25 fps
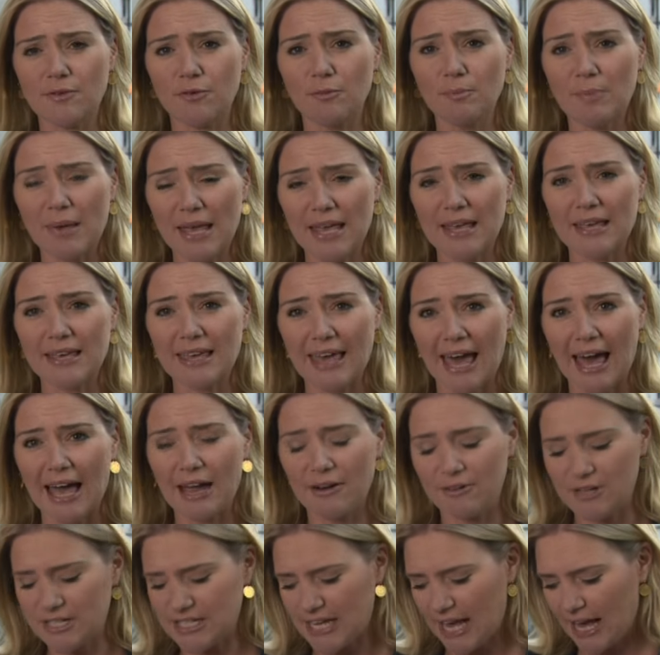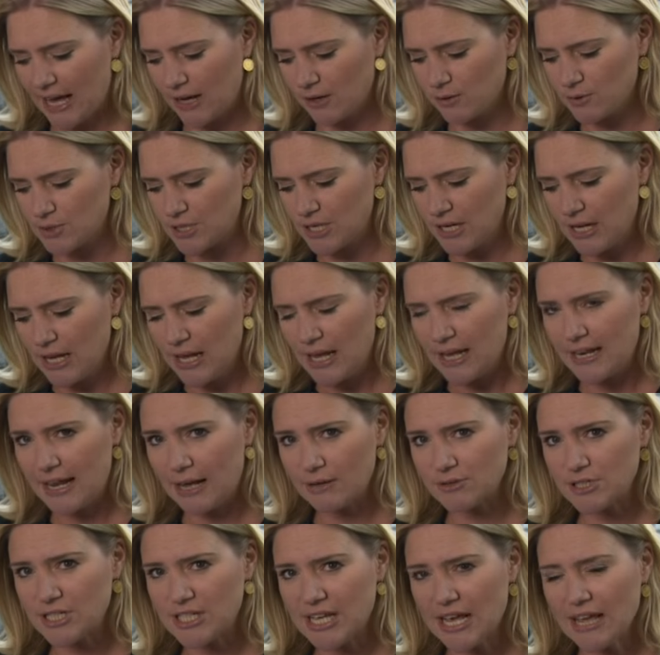from being carried out.
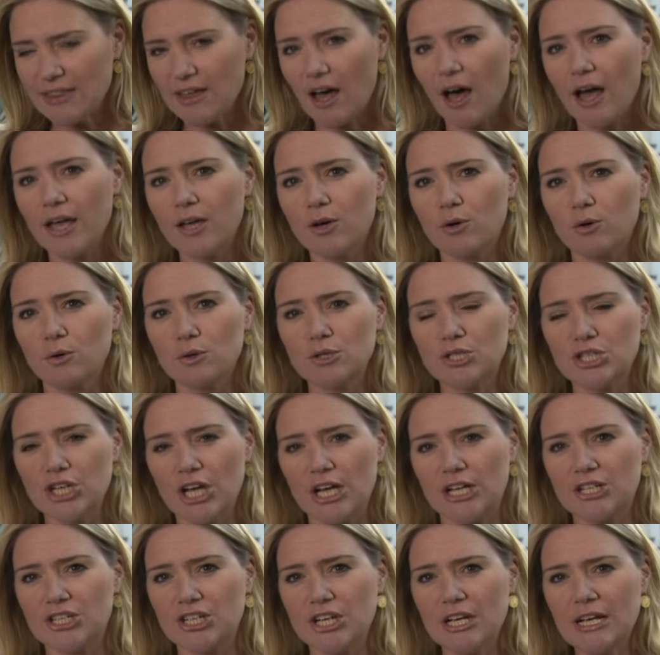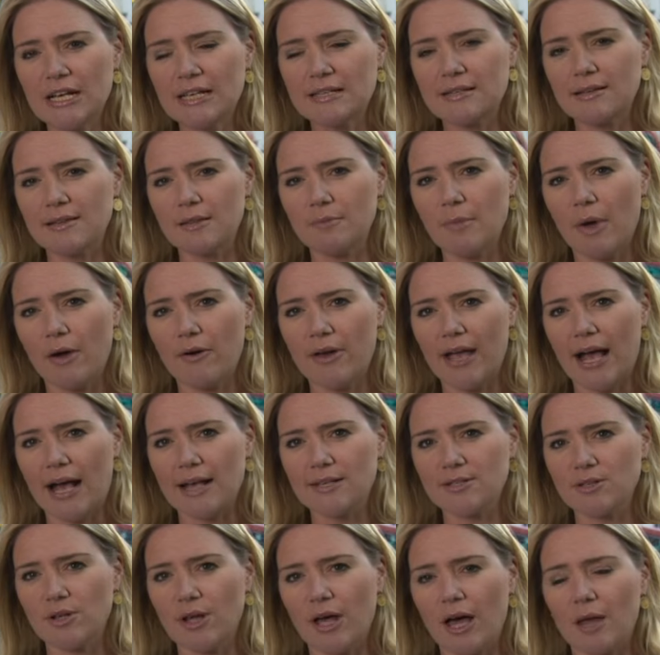Now, today the High Court judge said that Mary
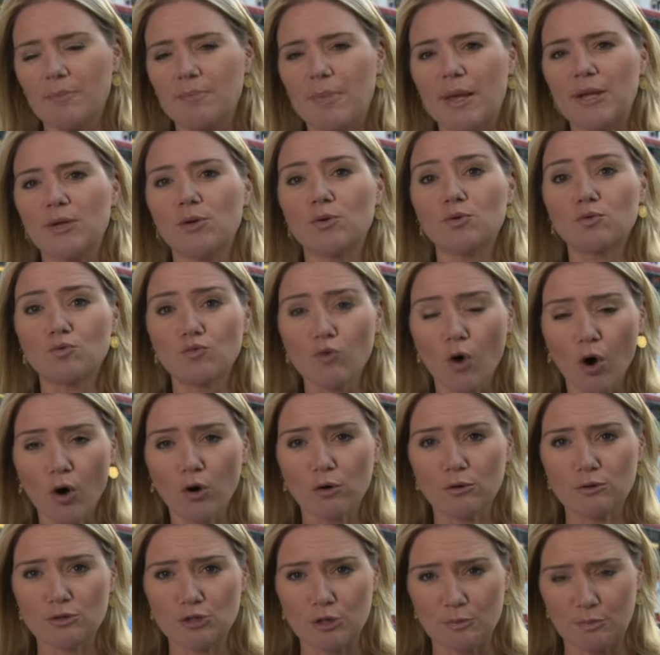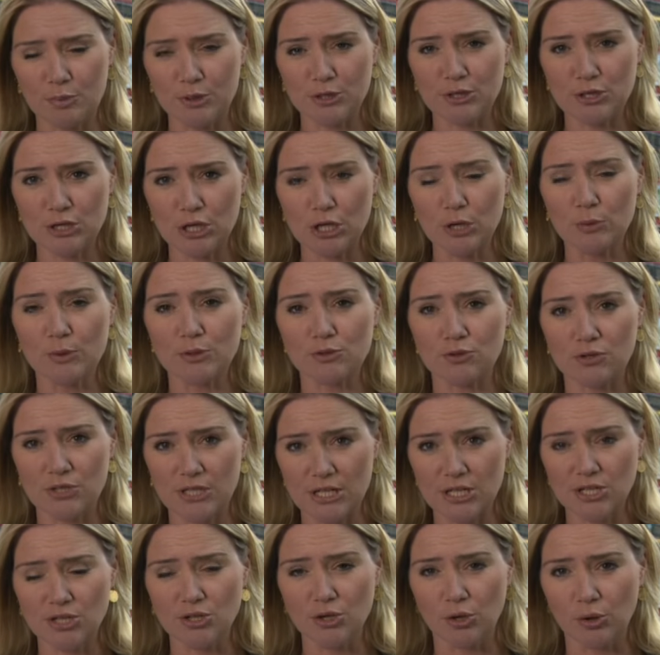Hassell had been wrong to pursue a
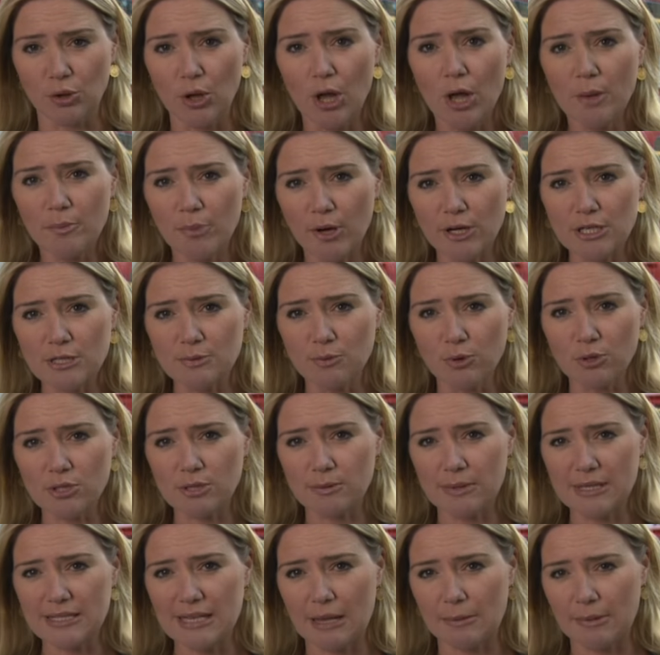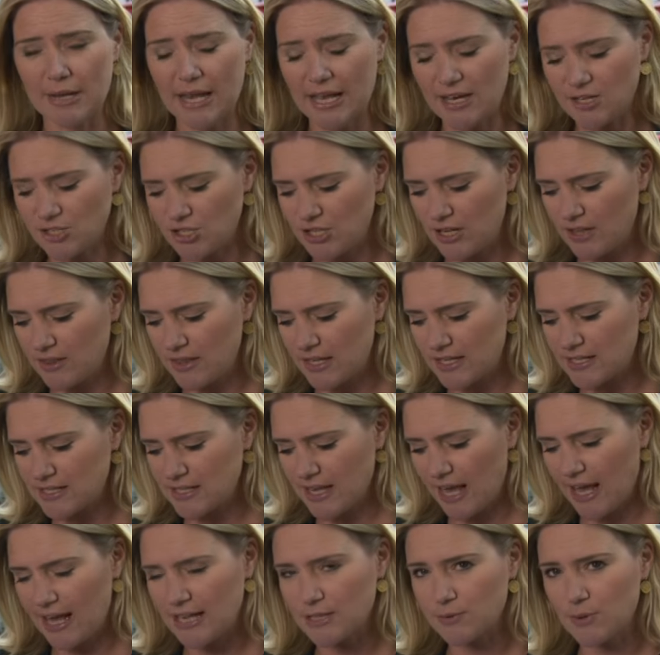traditional post-mortem examination in this
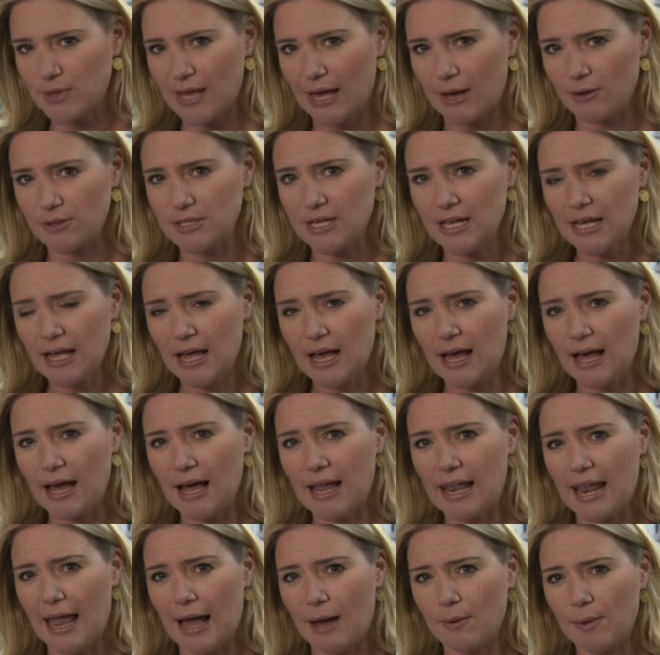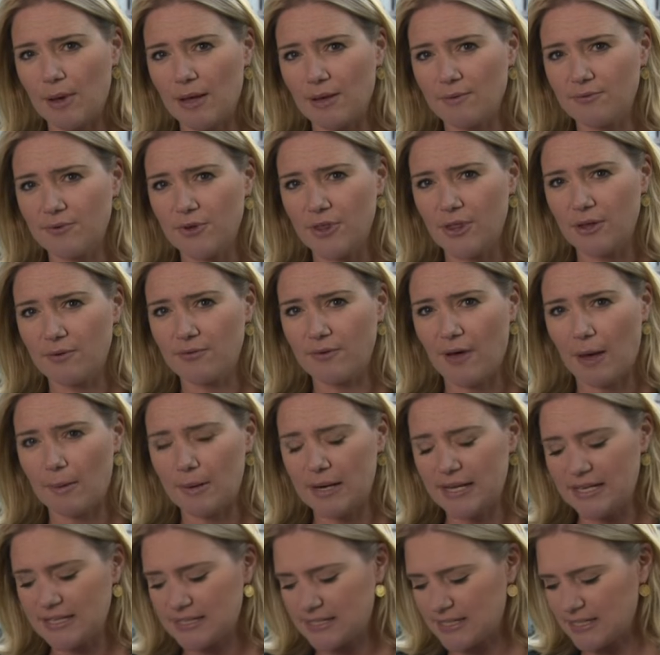case without allowing for the
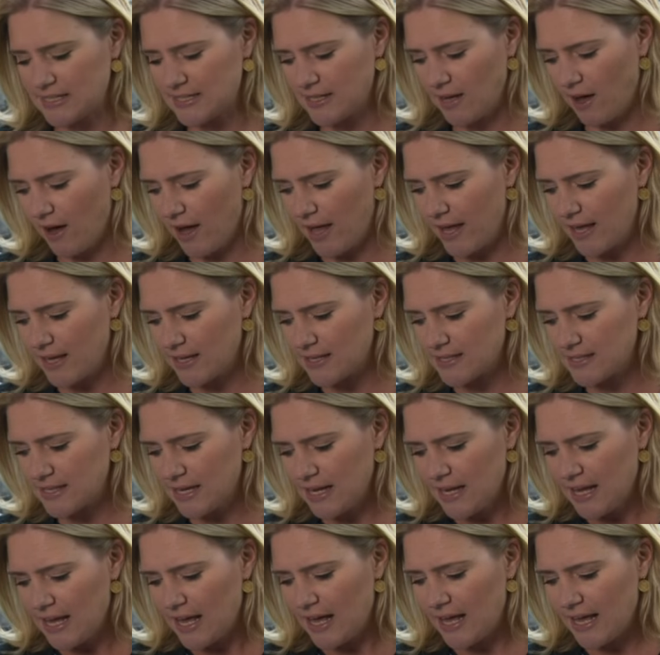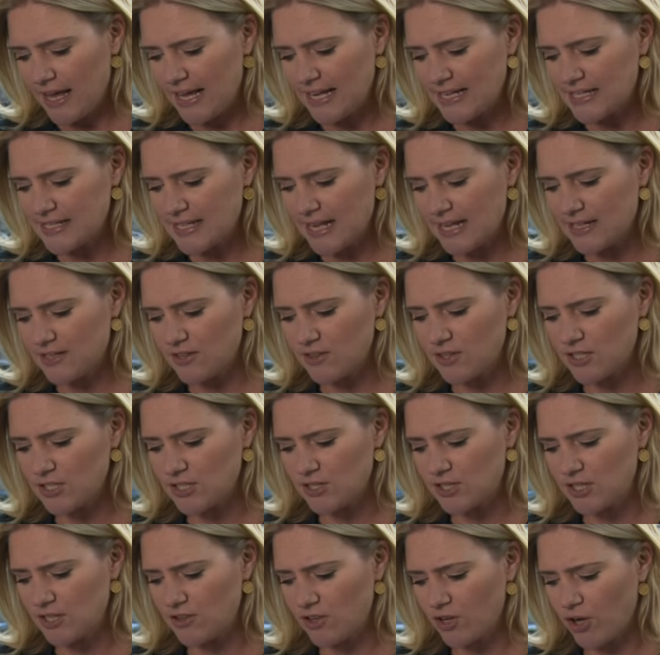family's desires. He said
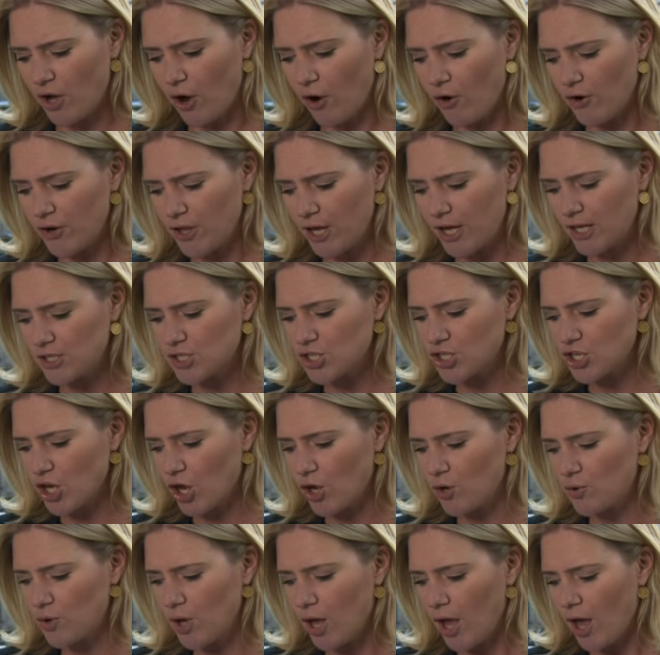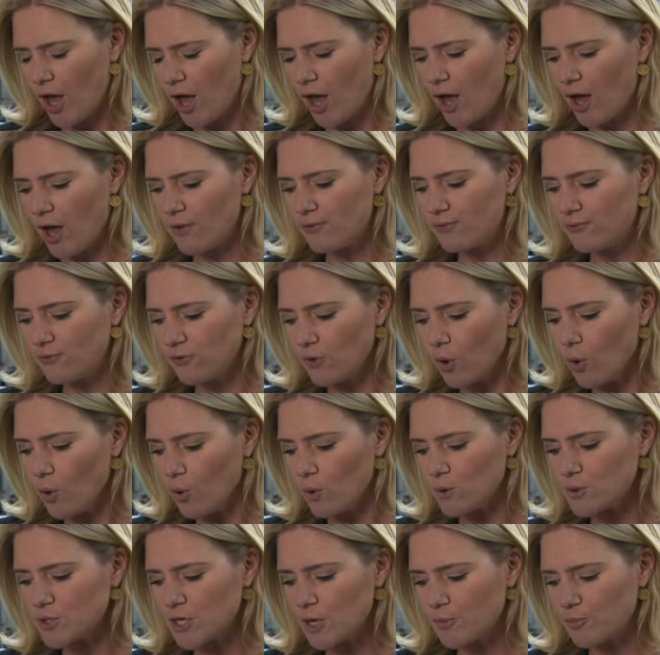that the coroner had shown a
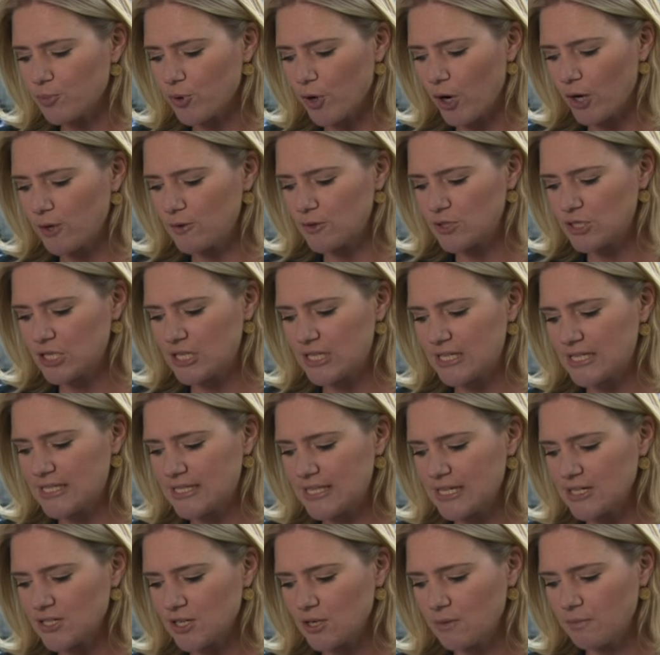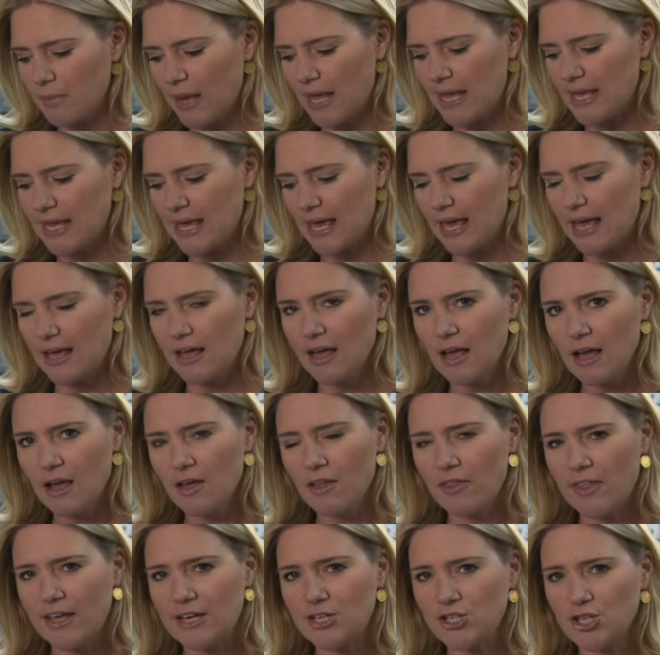flawed approach to decision-making
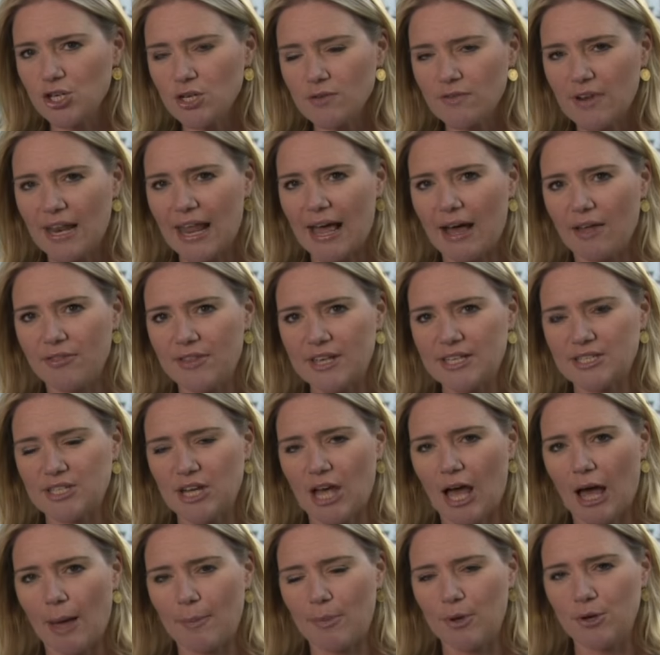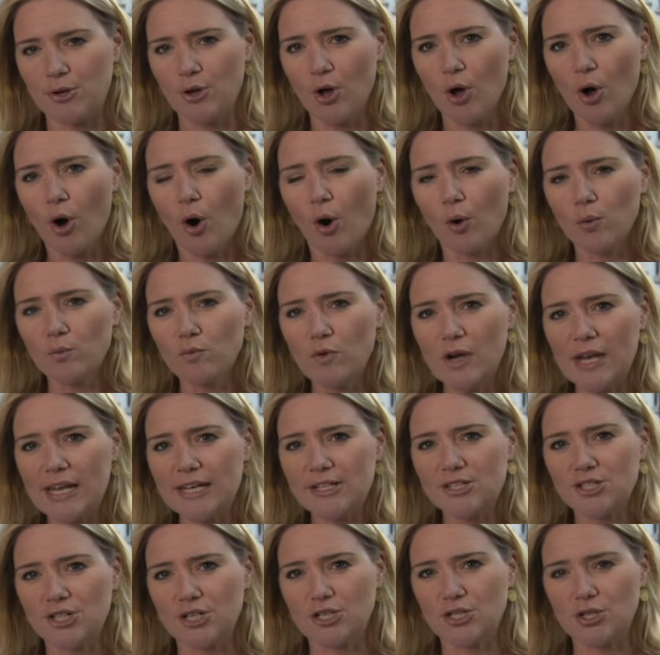and they should have allowed this to happen on
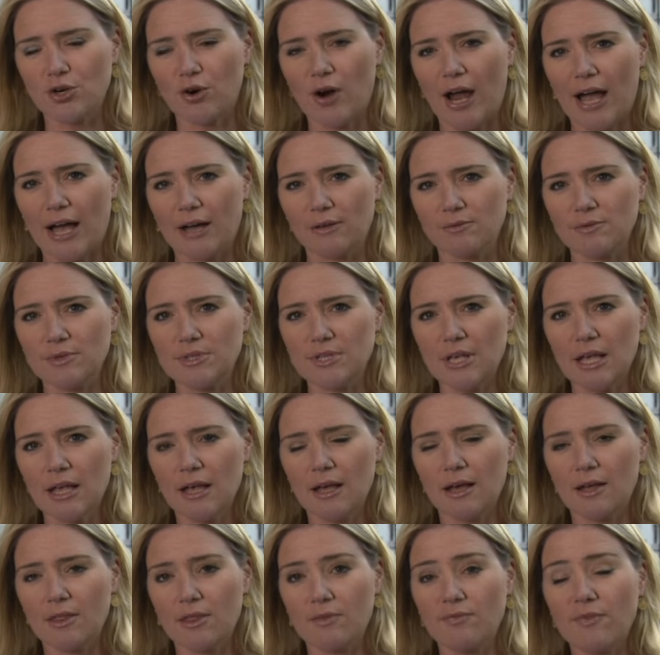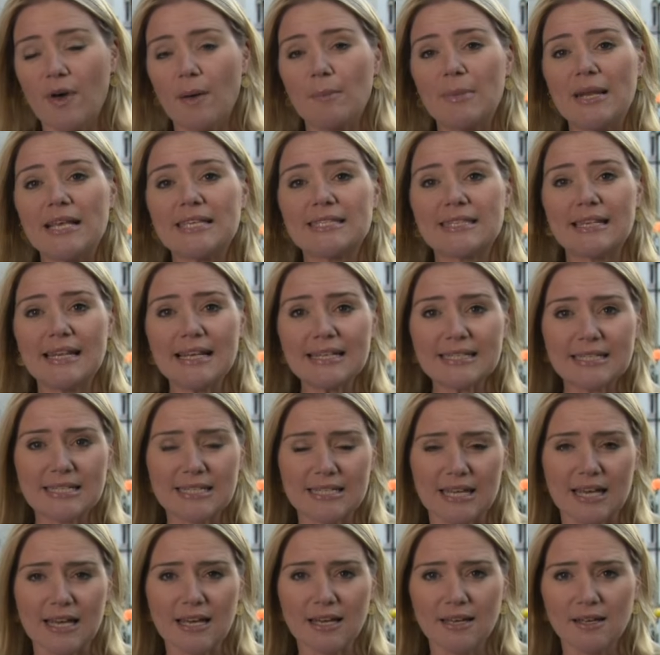religious grounds. The family
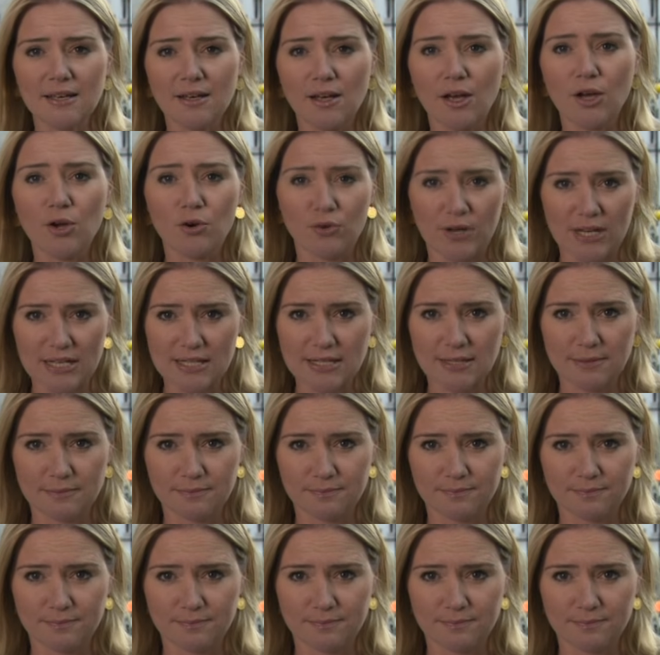solicitor agreed.